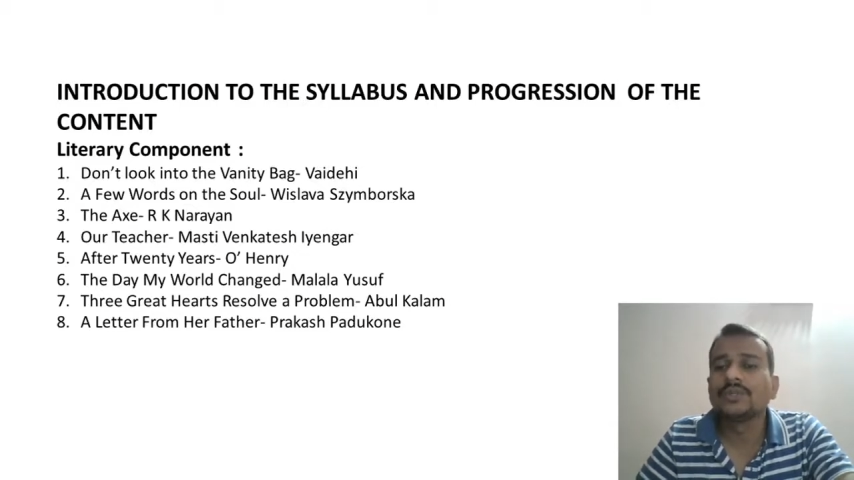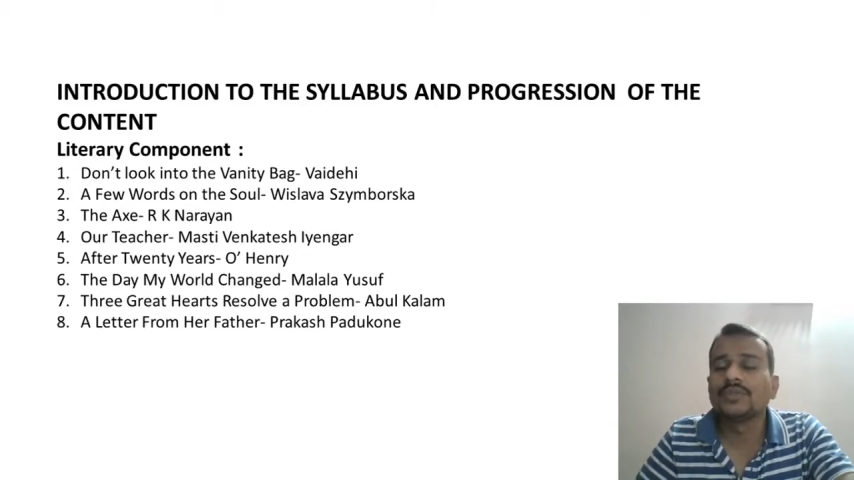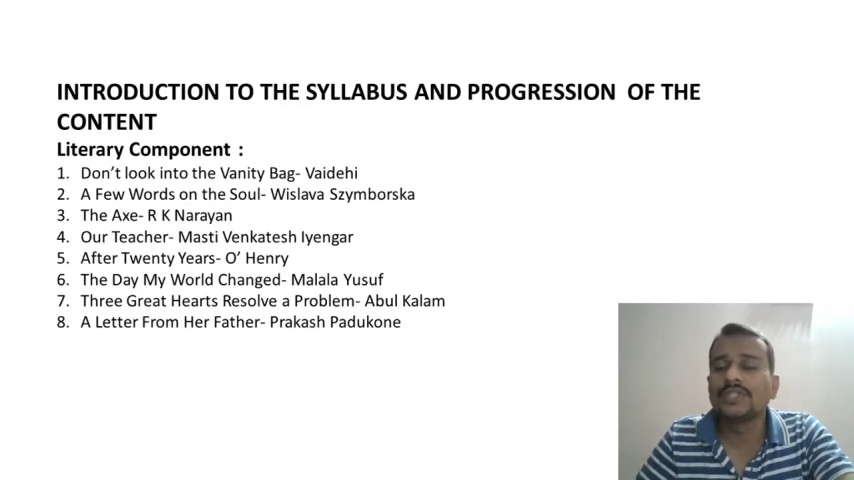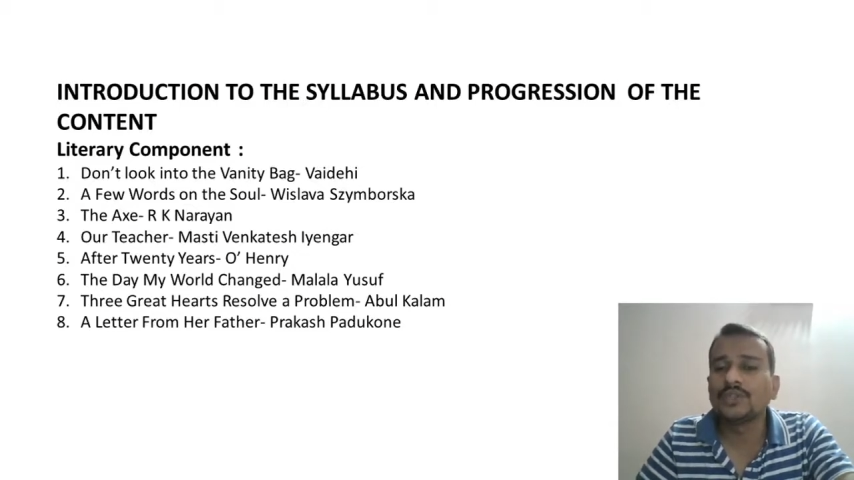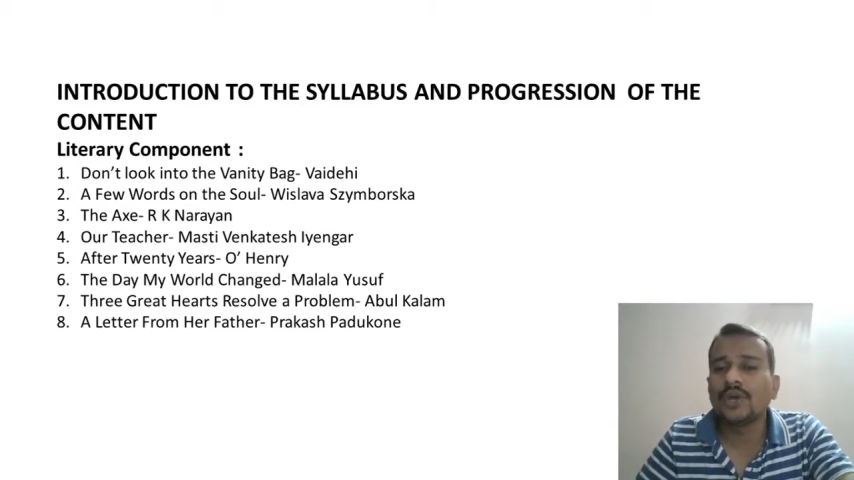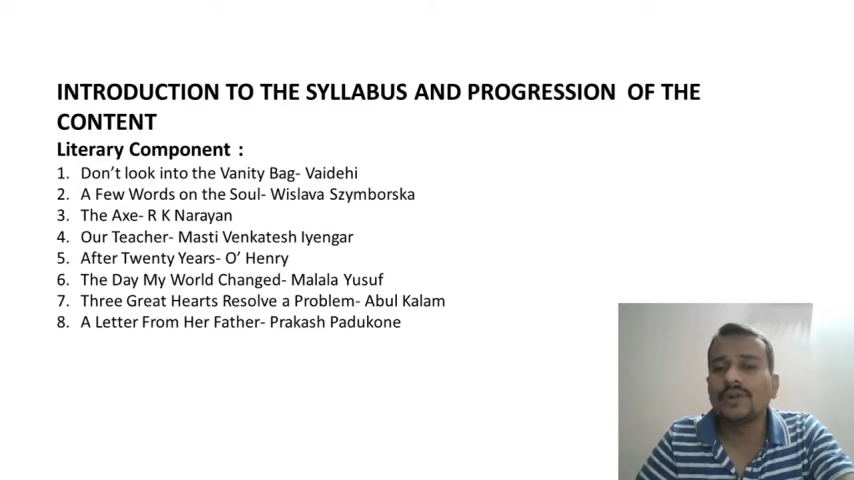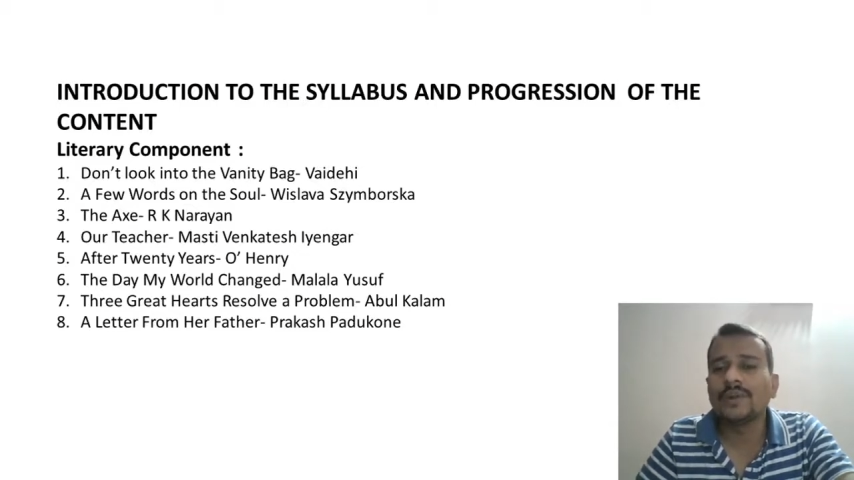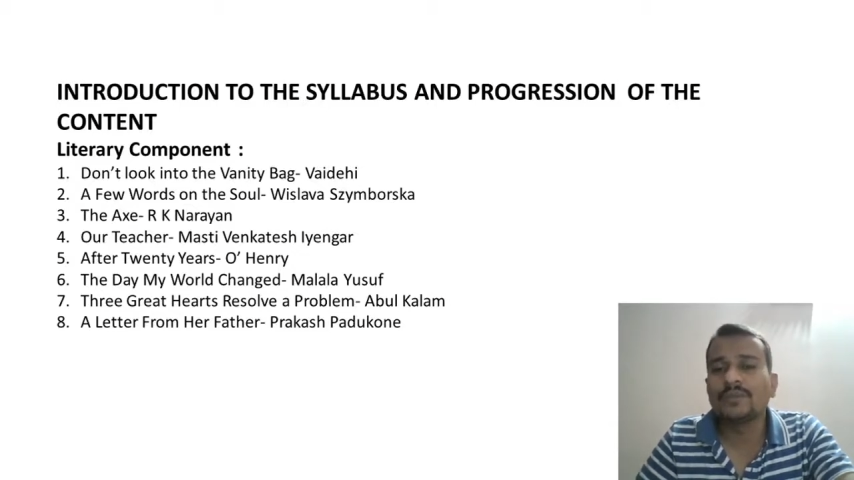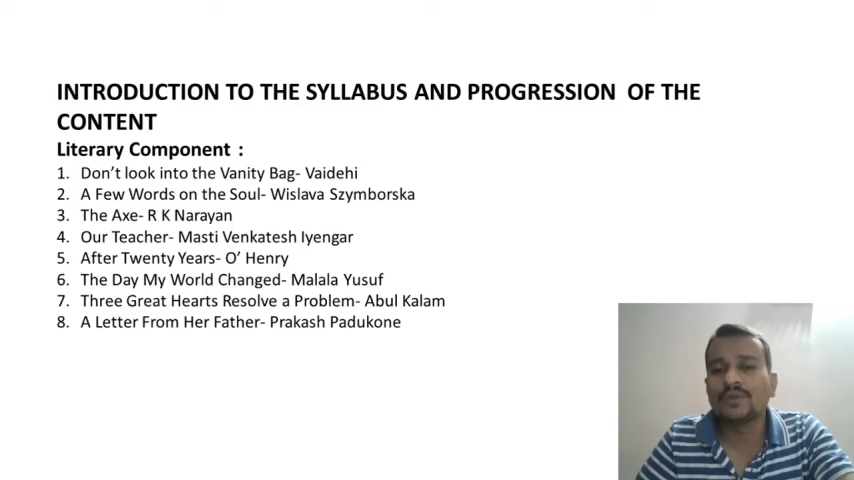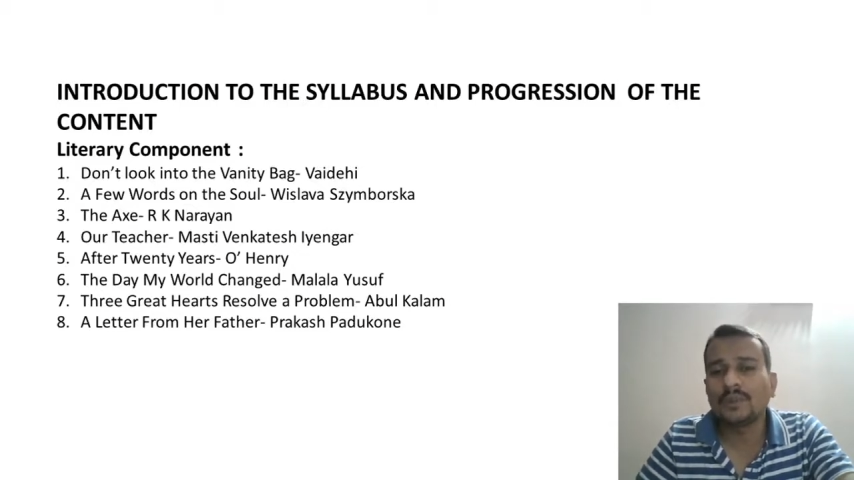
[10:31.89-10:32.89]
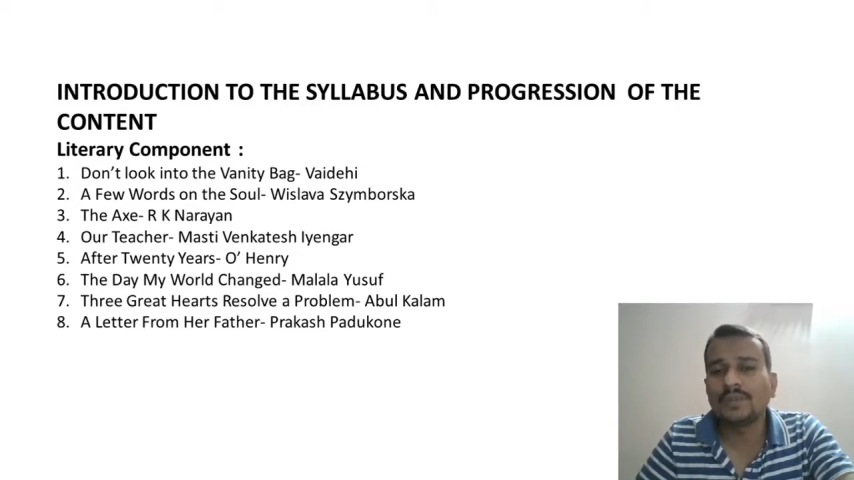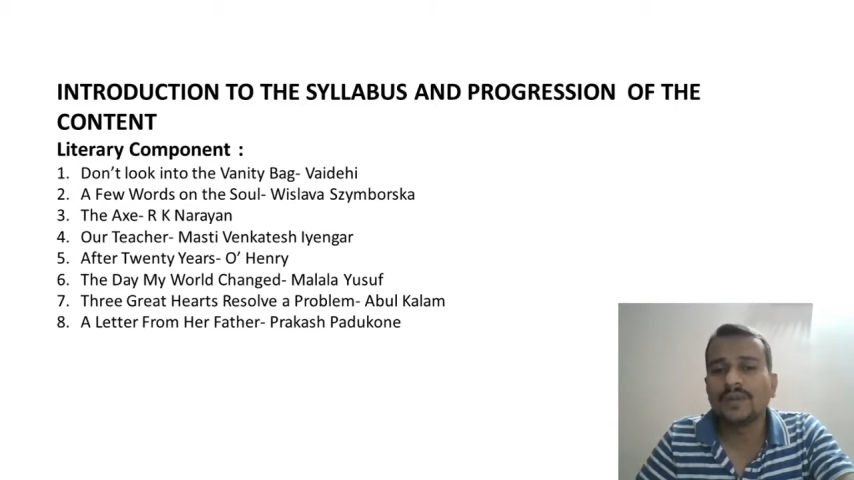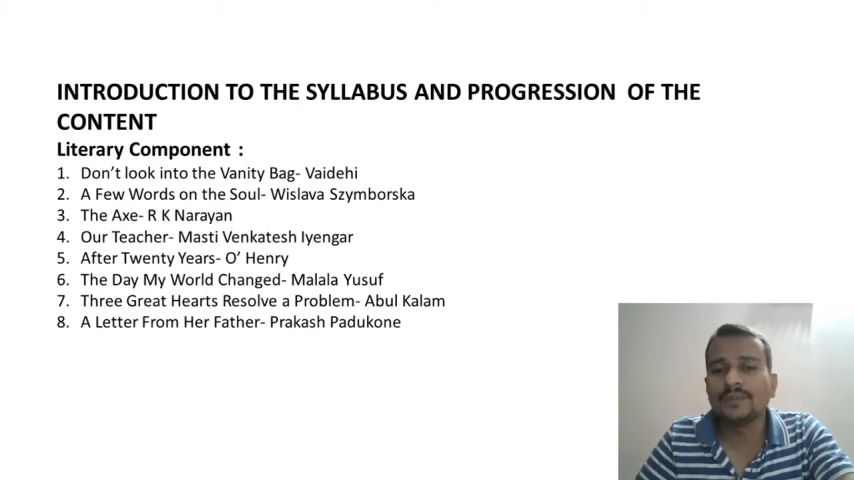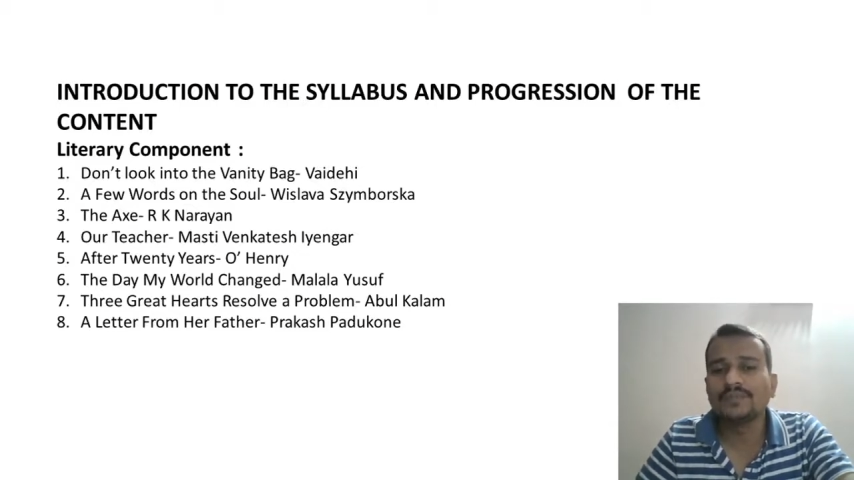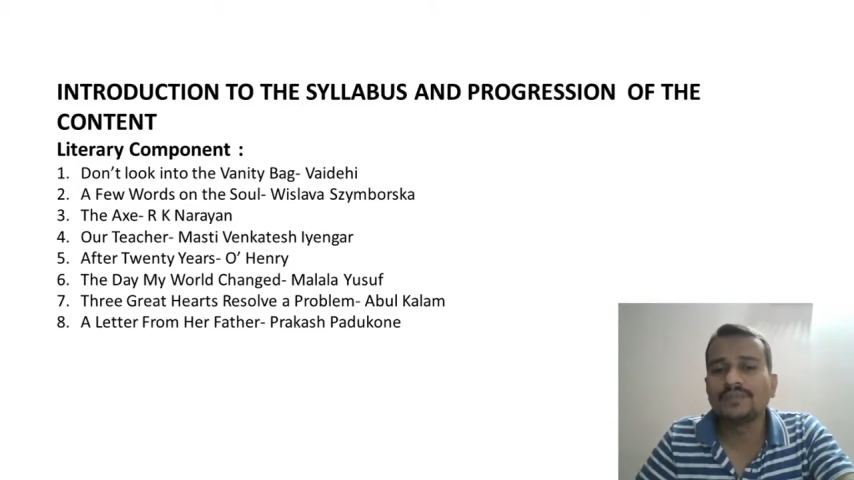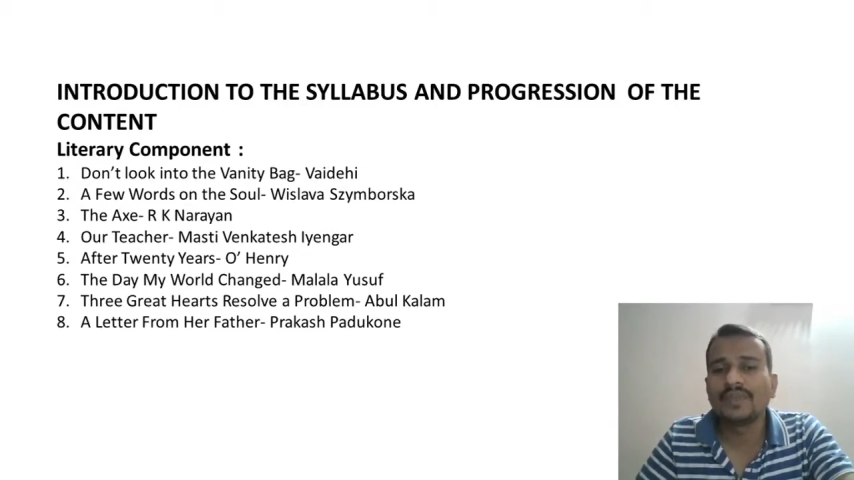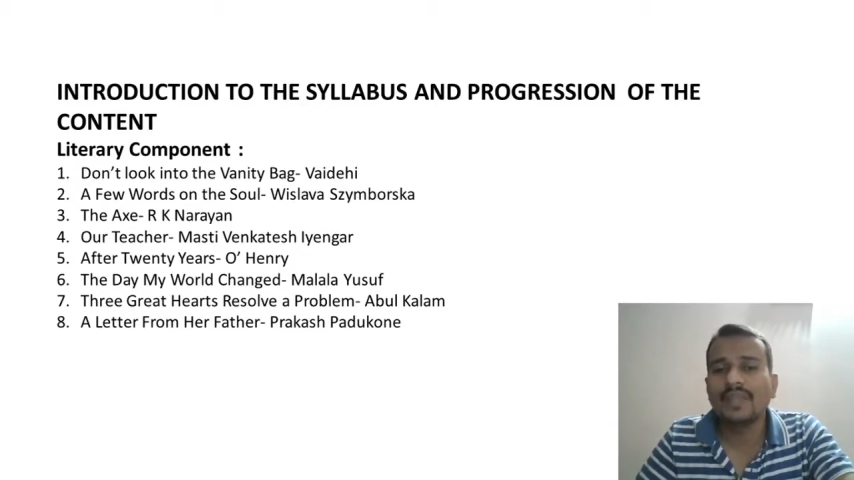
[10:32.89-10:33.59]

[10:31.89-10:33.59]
resolve a problem,